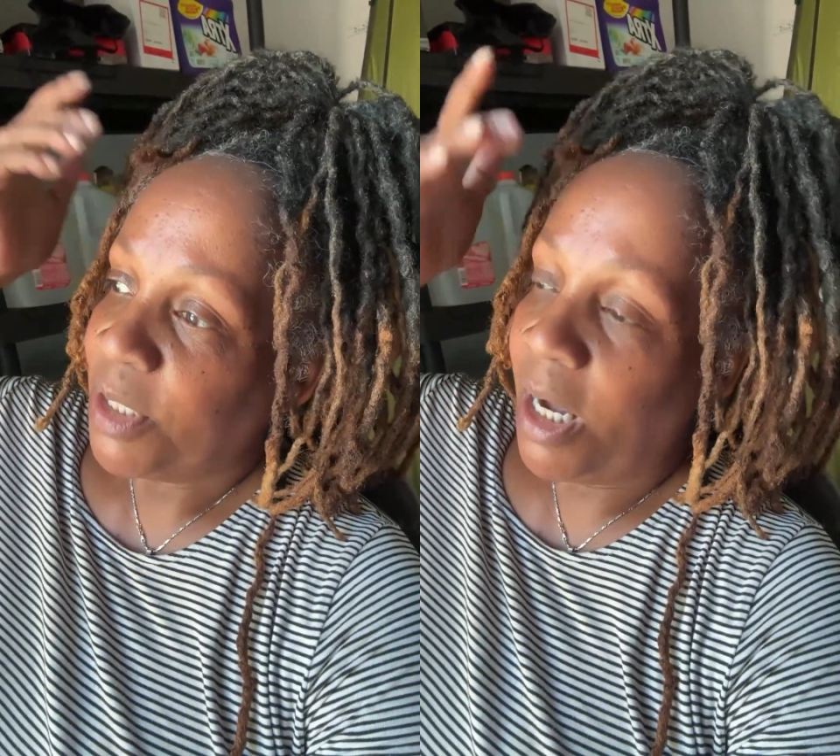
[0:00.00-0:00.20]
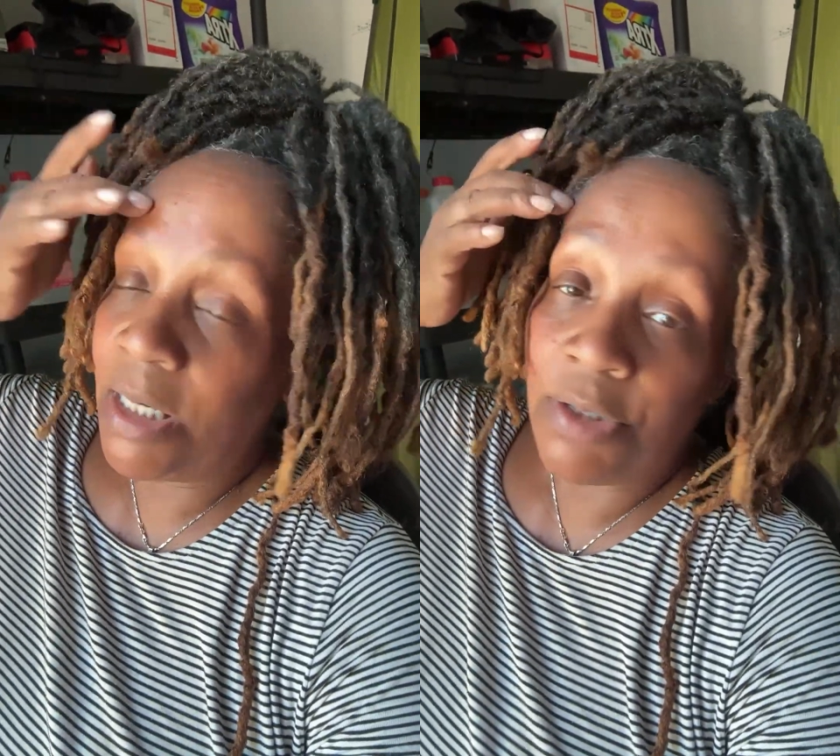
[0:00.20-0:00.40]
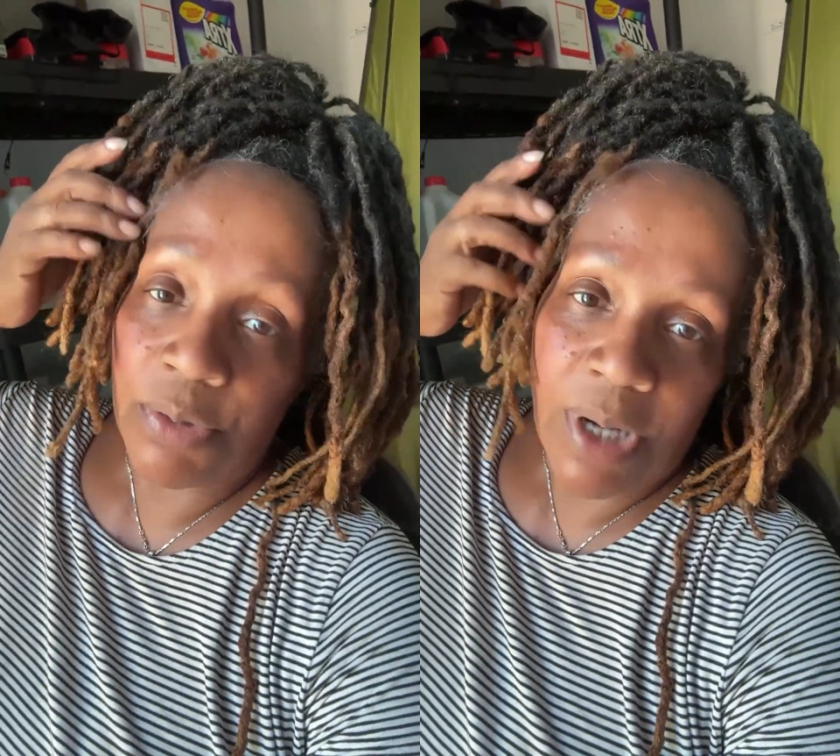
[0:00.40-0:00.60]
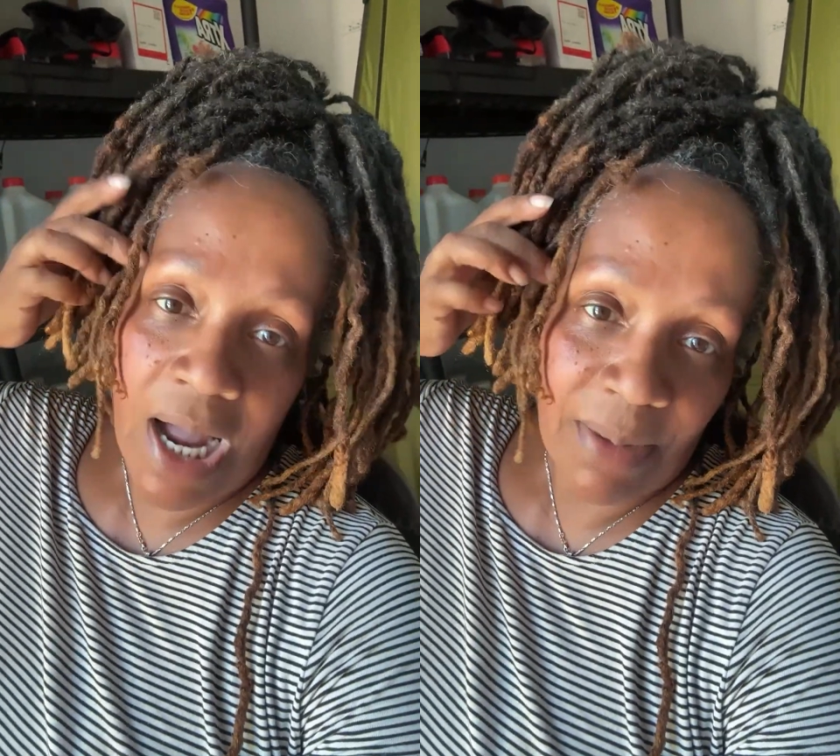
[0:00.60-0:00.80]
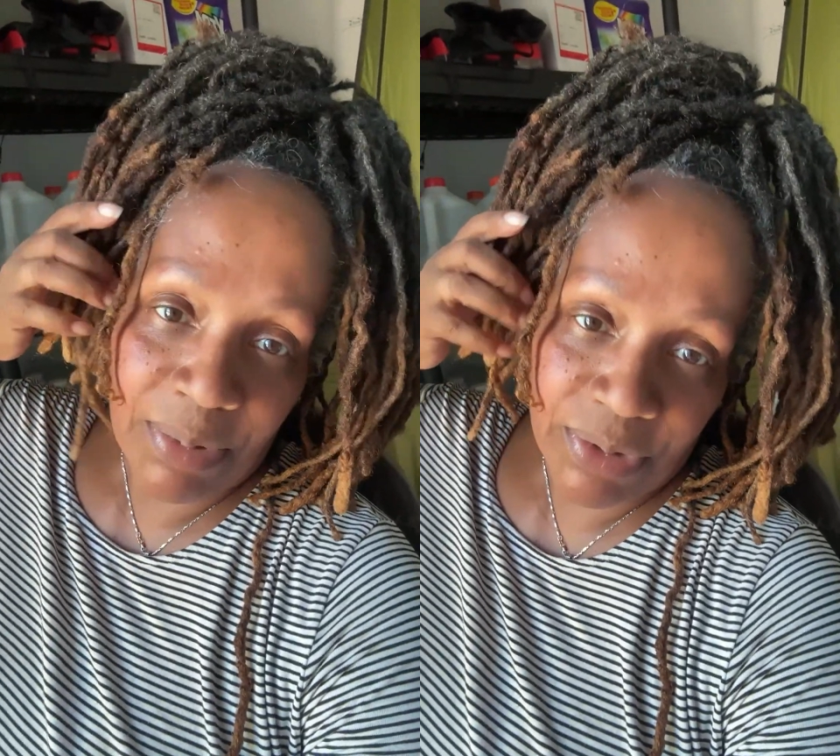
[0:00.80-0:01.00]
a little
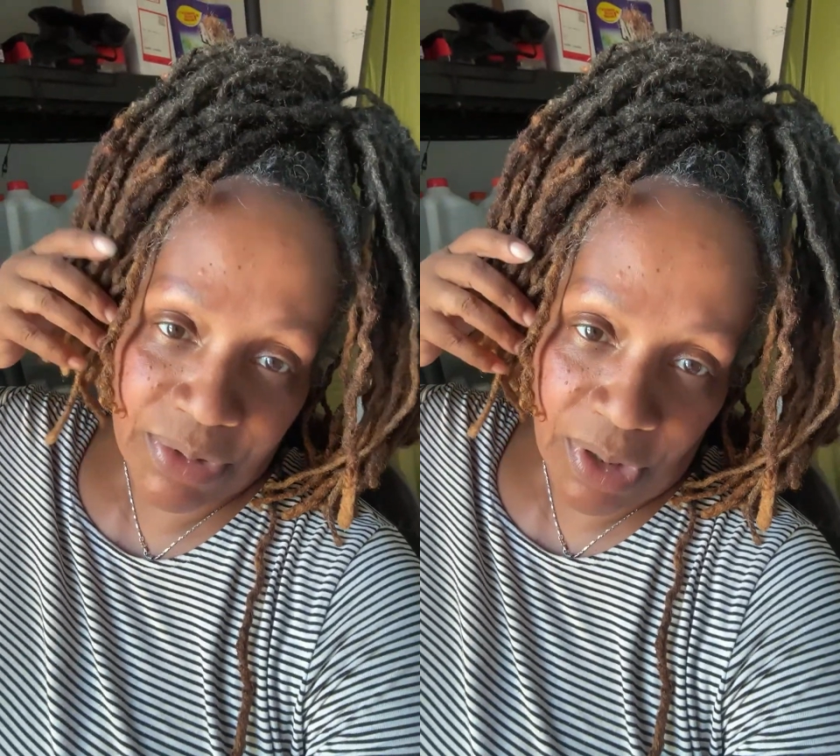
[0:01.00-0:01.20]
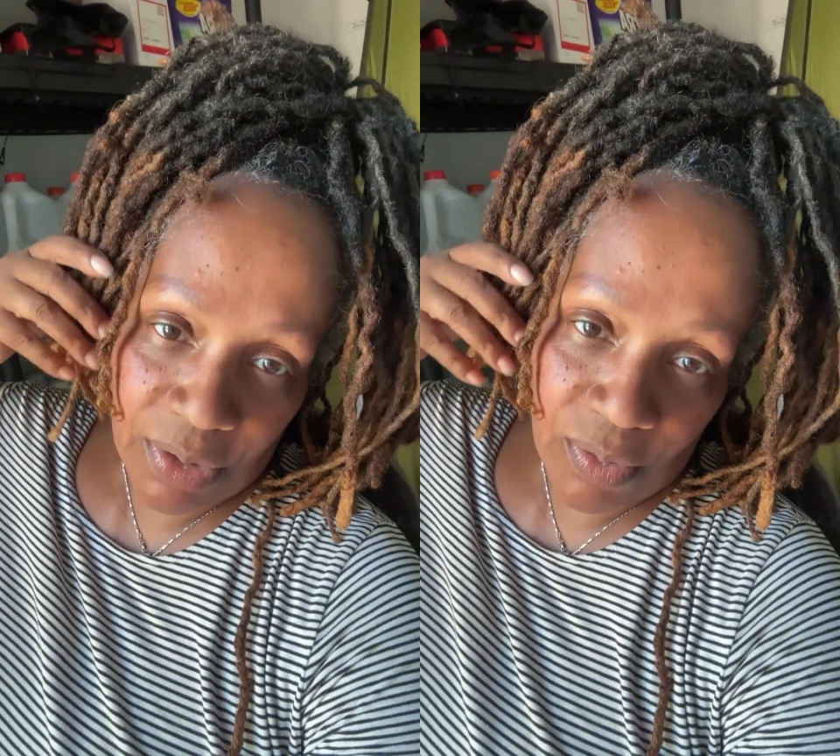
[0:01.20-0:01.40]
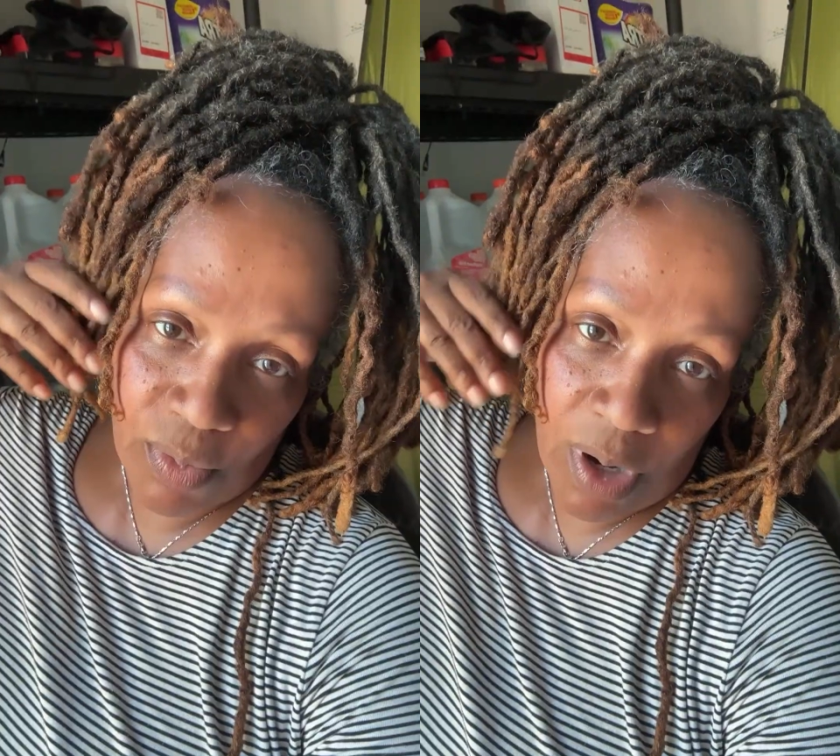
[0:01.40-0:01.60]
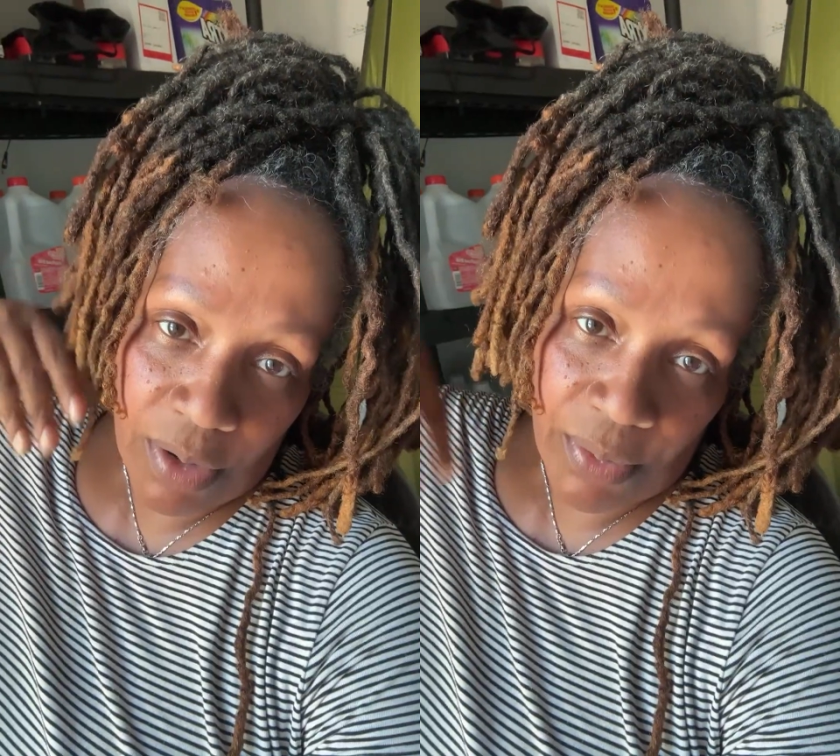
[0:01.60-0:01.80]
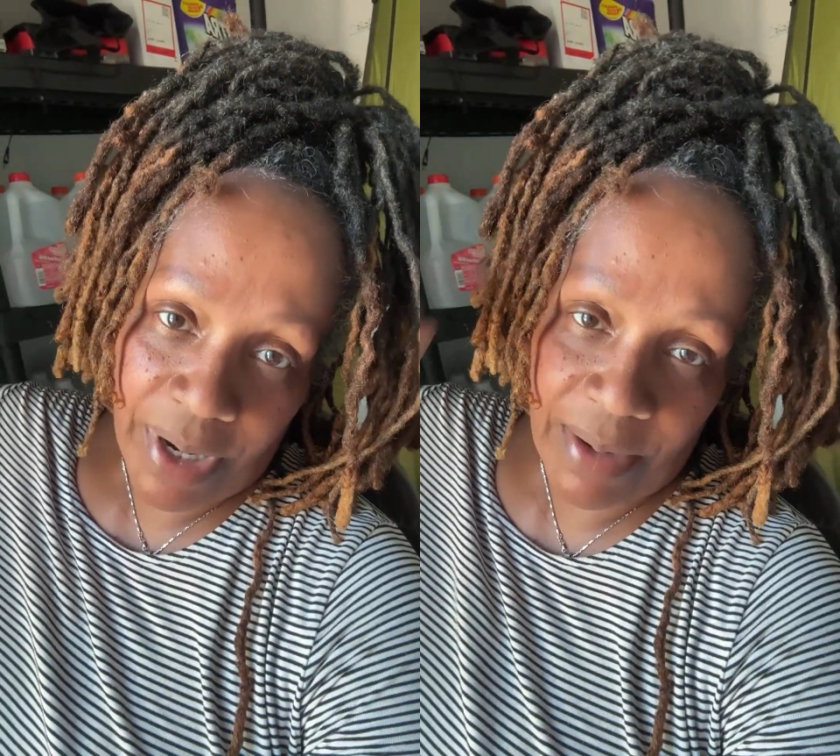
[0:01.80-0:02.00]
cobblestone walkway,